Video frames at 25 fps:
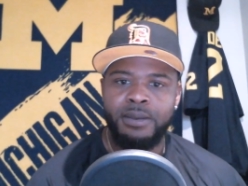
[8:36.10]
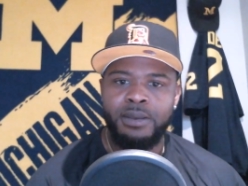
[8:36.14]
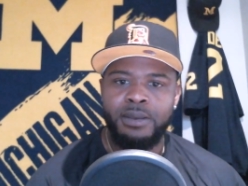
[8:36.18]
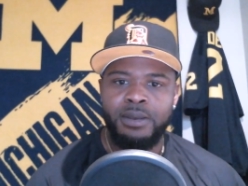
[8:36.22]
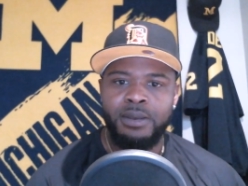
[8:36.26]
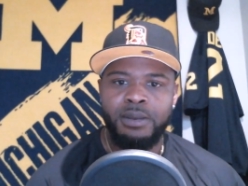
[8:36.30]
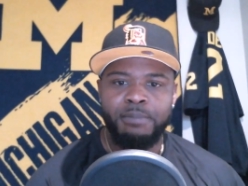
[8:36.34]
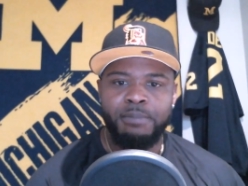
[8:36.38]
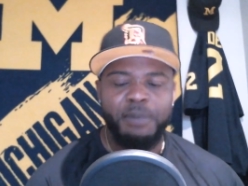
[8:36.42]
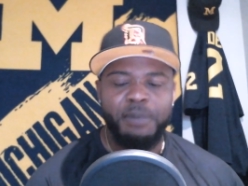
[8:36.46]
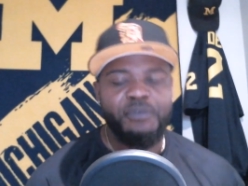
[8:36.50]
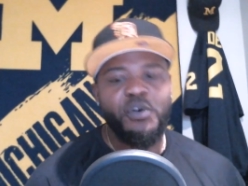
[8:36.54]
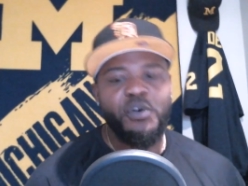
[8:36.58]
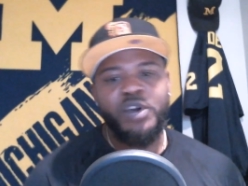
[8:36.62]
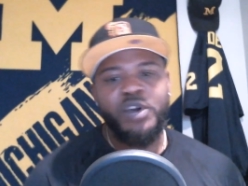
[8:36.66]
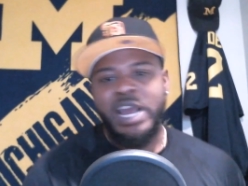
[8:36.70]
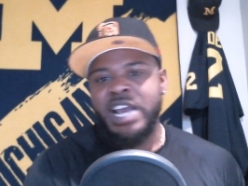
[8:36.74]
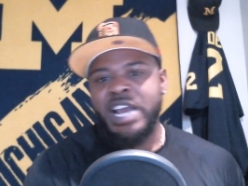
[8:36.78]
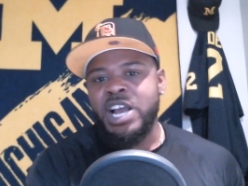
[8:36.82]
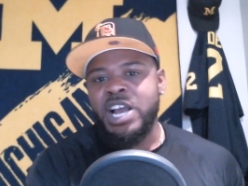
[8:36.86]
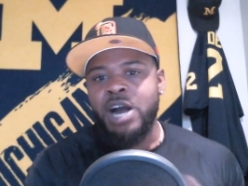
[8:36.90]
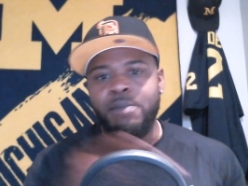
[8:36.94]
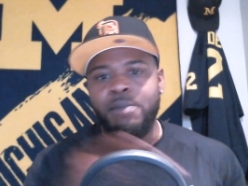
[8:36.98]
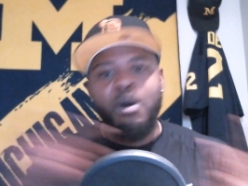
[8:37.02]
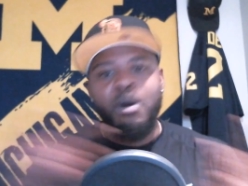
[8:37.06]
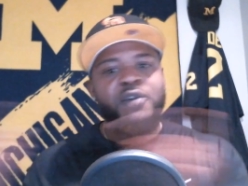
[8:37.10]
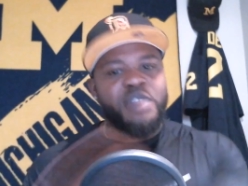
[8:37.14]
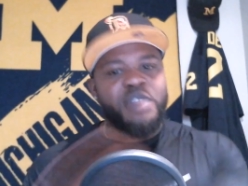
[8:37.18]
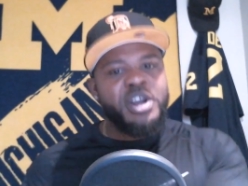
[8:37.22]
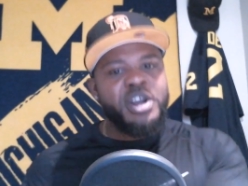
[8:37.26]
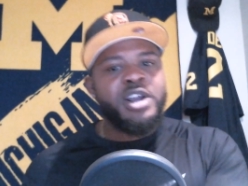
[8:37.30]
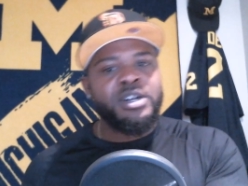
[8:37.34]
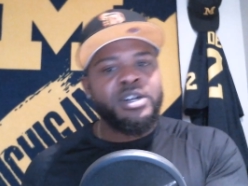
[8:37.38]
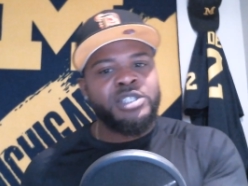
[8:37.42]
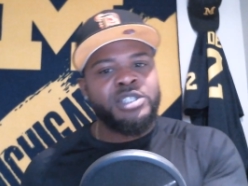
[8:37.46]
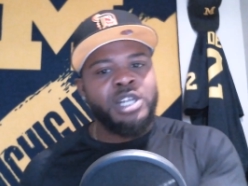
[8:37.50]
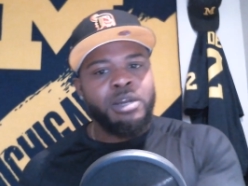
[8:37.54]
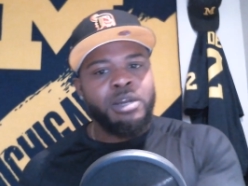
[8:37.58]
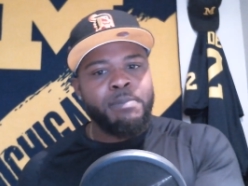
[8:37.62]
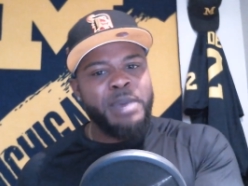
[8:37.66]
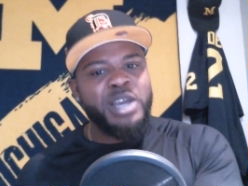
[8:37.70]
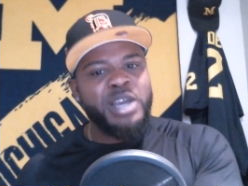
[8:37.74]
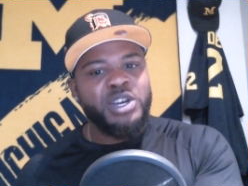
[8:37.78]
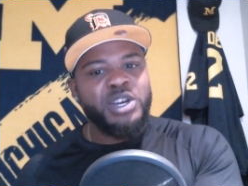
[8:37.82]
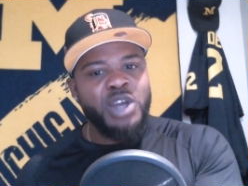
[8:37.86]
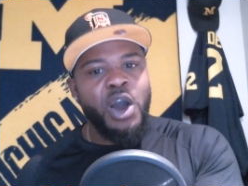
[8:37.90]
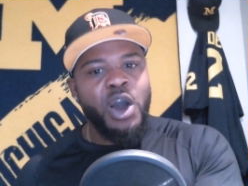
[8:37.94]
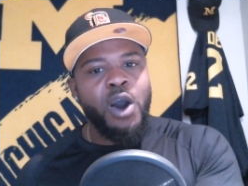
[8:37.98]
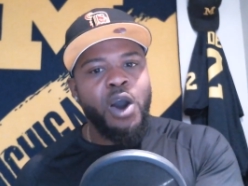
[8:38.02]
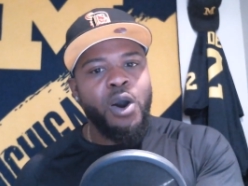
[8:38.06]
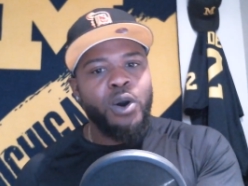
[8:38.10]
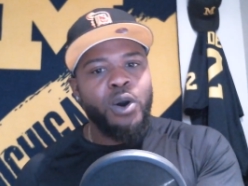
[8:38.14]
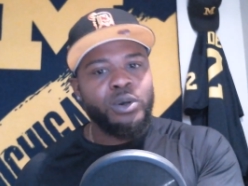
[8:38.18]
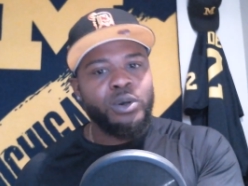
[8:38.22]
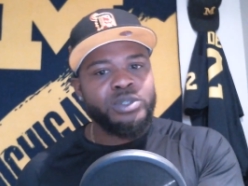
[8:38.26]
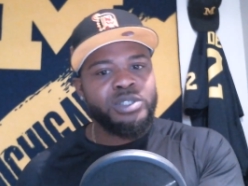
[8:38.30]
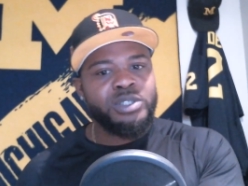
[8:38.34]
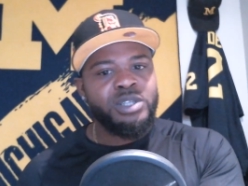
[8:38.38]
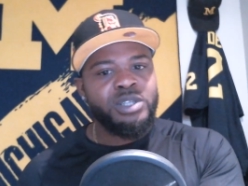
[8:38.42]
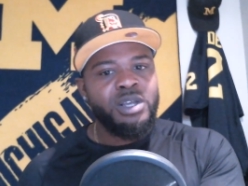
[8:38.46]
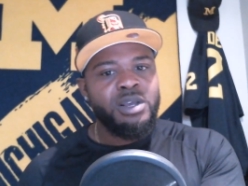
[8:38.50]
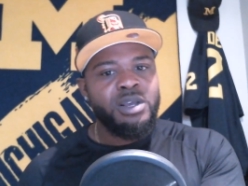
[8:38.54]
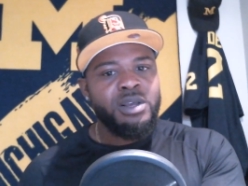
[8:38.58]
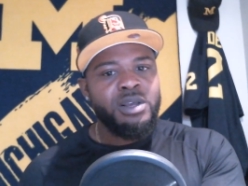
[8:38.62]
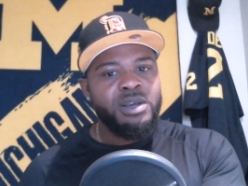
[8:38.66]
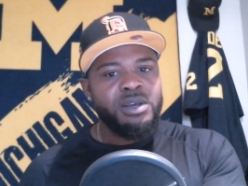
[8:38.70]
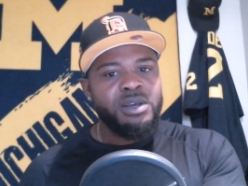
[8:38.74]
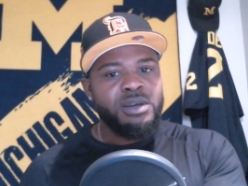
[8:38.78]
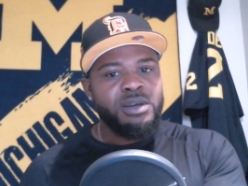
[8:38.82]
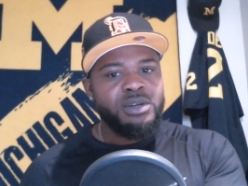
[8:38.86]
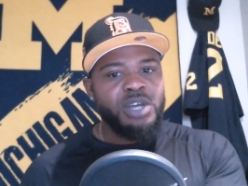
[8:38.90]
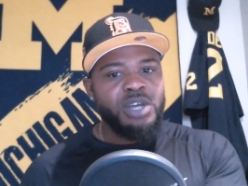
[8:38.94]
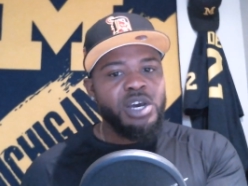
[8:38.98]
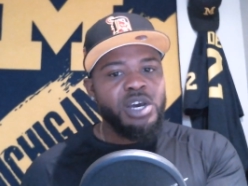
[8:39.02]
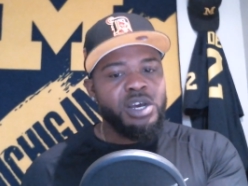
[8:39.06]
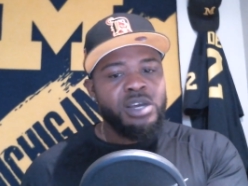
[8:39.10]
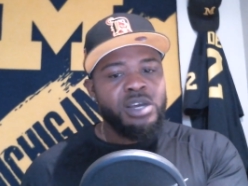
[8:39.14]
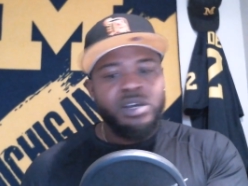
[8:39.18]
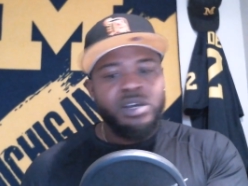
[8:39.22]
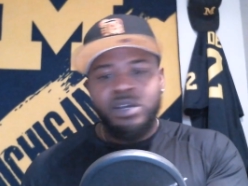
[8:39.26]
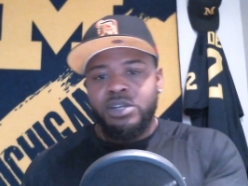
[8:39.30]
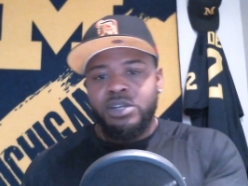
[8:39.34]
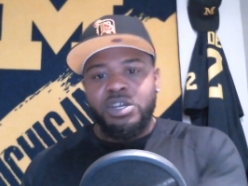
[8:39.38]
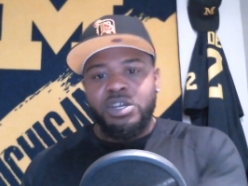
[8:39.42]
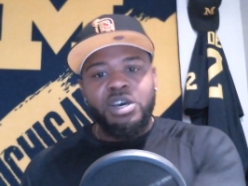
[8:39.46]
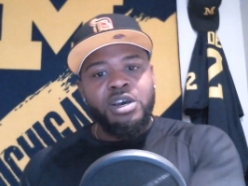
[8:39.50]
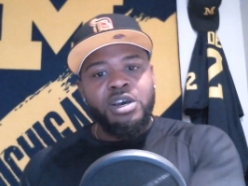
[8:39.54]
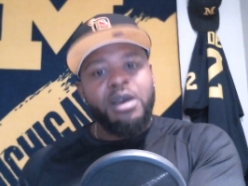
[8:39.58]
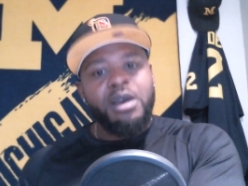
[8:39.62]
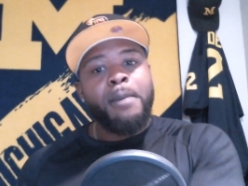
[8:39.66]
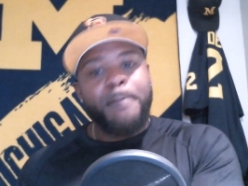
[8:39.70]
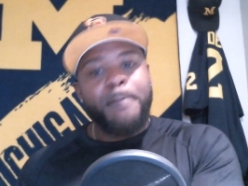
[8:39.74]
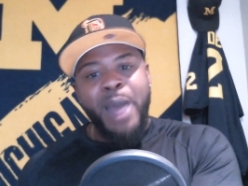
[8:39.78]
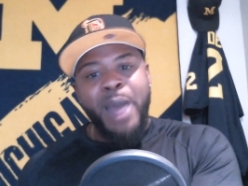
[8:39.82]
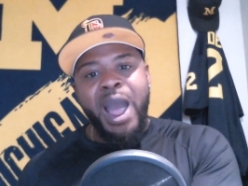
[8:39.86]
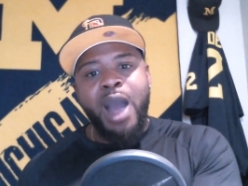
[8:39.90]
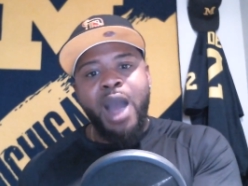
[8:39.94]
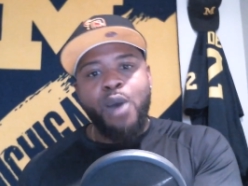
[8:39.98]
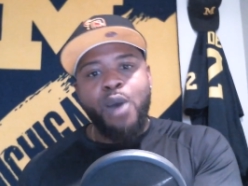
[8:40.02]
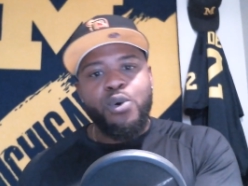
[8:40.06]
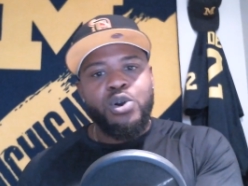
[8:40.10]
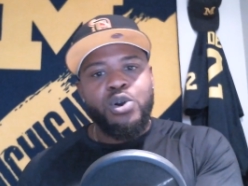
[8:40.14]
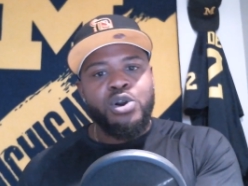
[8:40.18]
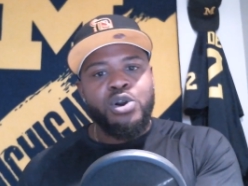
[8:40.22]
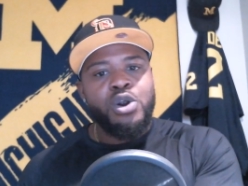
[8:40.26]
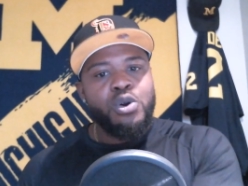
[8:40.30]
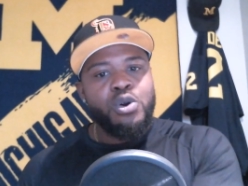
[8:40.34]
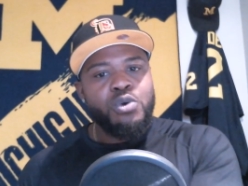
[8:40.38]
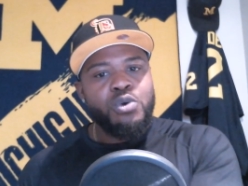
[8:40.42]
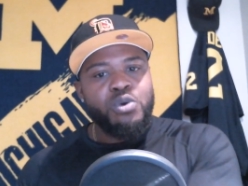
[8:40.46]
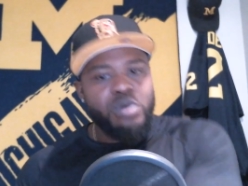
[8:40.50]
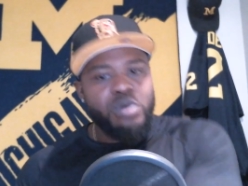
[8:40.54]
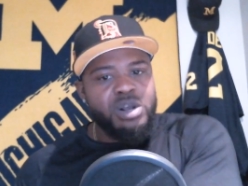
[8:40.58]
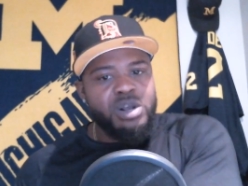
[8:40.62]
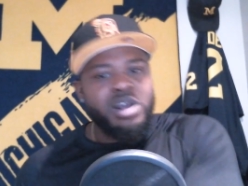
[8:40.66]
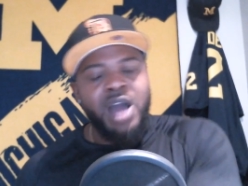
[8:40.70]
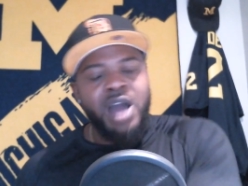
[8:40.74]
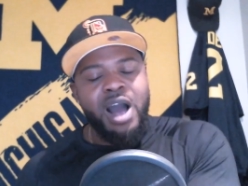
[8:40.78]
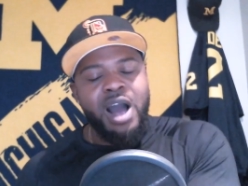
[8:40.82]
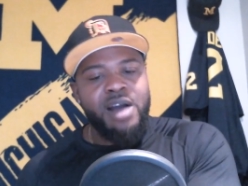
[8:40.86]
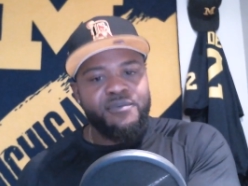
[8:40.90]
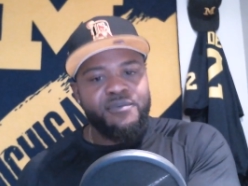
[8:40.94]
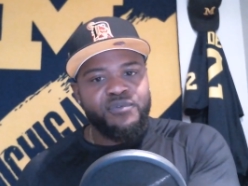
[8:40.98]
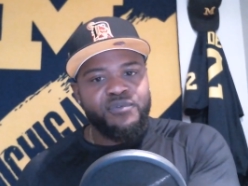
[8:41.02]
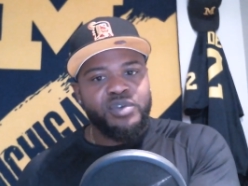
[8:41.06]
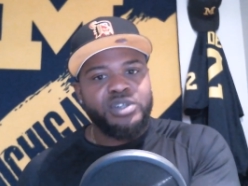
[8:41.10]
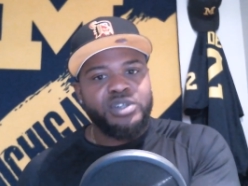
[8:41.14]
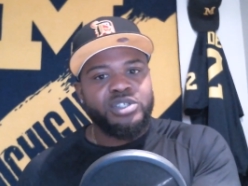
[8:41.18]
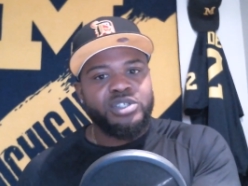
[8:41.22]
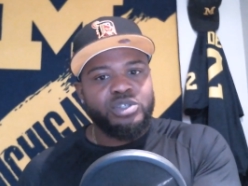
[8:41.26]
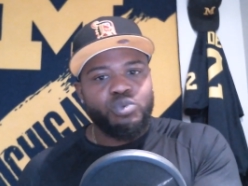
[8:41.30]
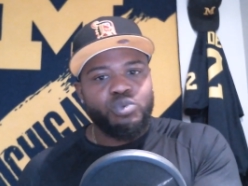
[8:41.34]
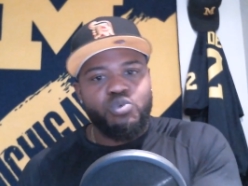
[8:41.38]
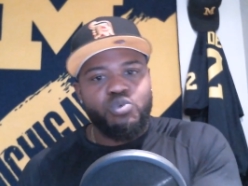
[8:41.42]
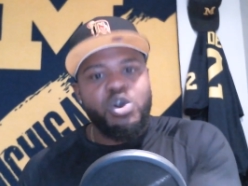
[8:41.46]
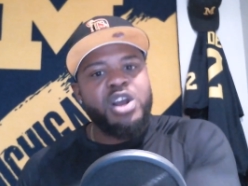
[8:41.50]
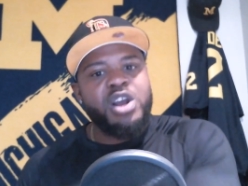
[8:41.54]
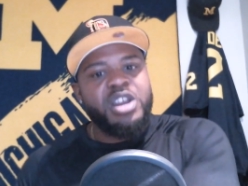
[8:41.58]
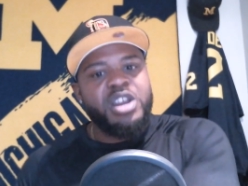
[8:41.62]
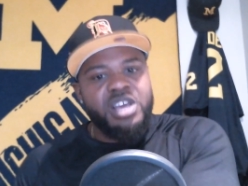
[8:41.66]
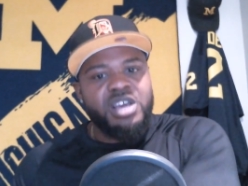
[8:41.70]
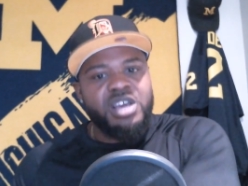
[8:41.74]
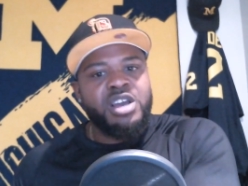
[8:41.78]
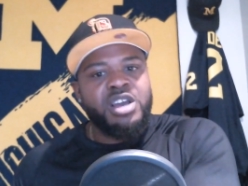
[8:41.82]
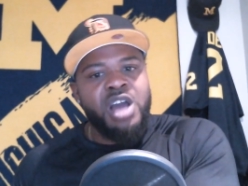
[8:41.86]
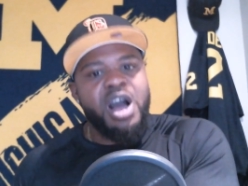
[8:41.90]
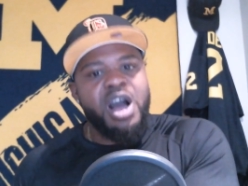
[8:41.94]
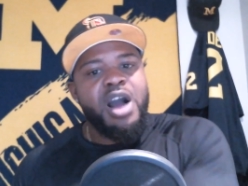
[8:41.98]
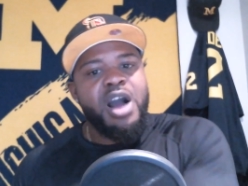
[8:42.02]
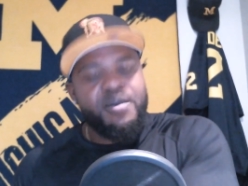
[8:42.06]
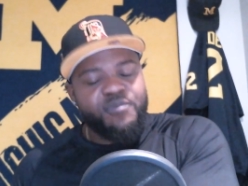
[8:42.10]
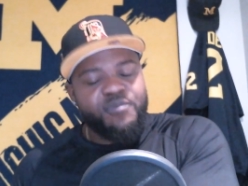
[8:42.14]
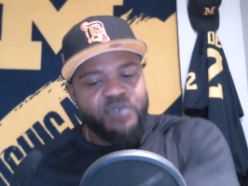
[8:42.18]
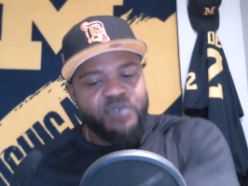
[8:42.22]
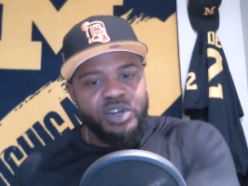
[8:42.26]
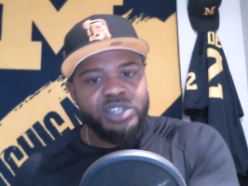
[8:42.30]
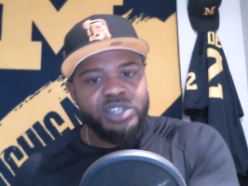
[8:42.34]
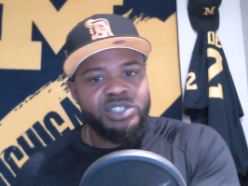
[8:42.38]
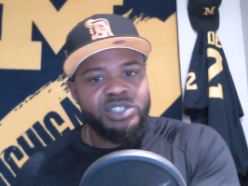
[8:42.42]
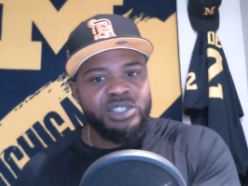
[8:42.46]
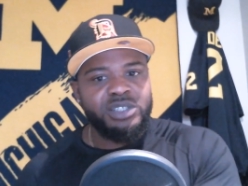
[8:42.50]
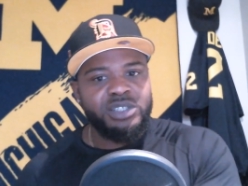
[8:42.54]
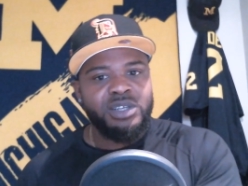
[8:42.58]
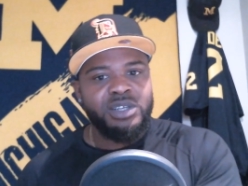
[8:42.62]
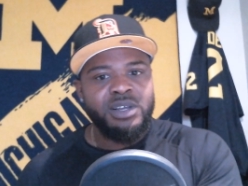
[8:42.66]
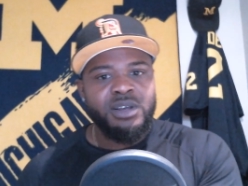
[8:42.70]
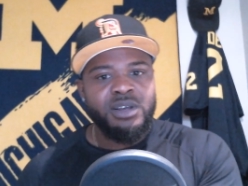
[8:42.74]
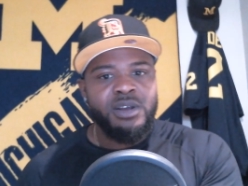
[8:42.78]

before they come over here to the big dogs. The power conference, running conference,